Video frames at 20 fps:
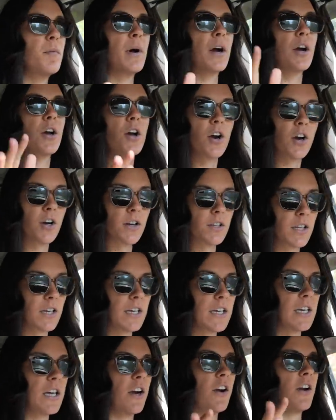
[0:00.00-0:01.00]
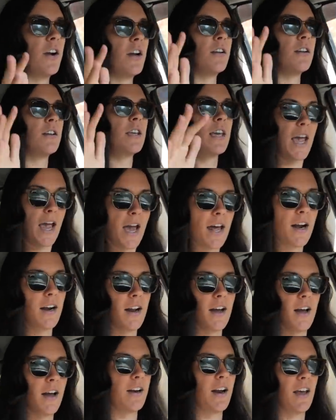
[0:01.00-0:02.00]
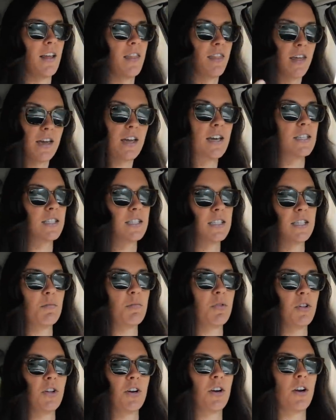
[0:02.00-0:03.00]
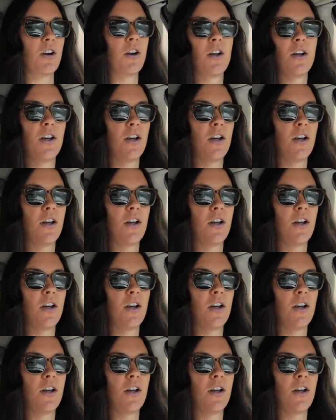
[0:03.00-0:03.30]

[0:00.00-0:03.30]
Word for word: but currently here in Canada, and I think it's similar